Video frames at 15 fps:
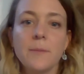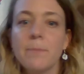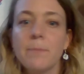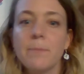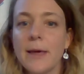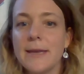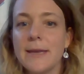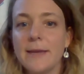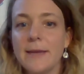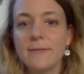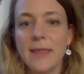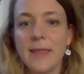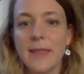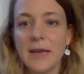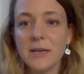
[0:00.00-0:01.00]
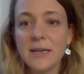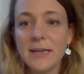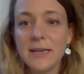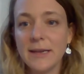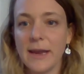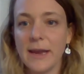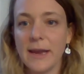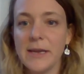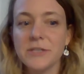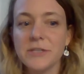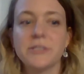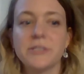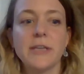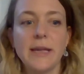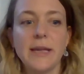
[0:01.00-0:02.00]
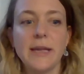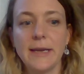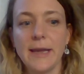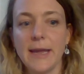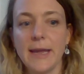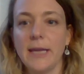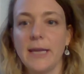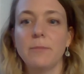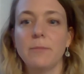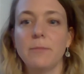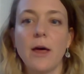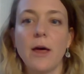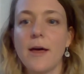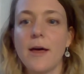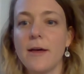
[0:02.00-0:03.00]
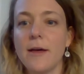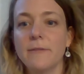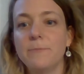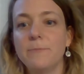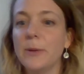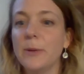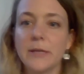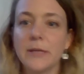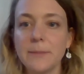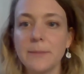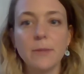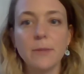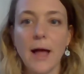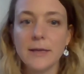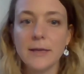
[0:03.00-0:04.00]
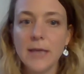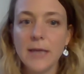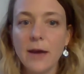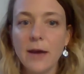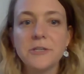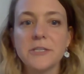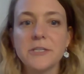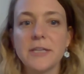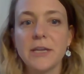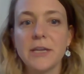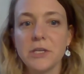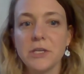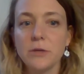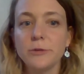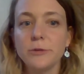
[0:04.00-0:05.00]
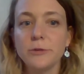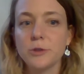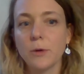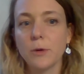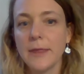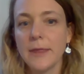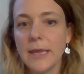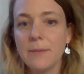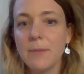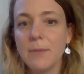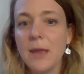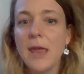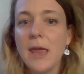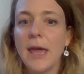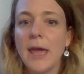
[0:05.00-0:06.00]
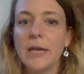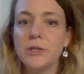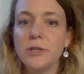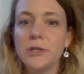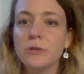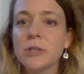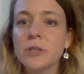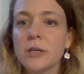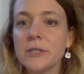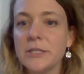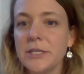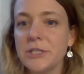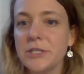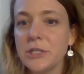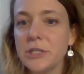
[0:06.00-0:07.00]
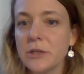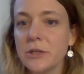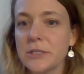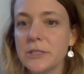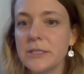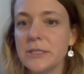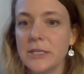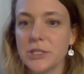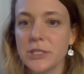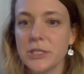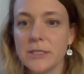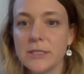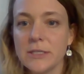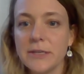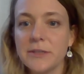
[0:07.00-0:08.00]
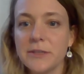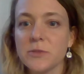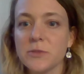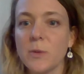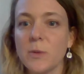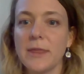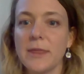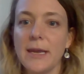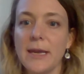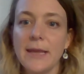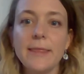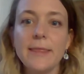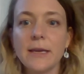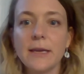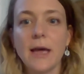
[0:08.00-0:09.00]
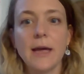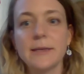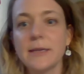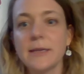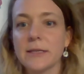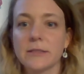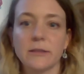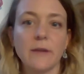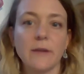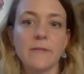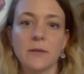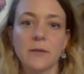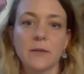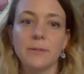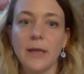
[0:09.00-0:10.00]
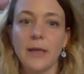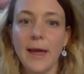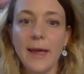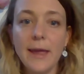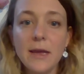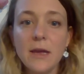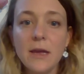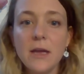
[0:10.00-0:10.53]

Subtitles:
But if they're engaged in a game of building block towers and you join them and you start teaching those addition skills within the context of their play,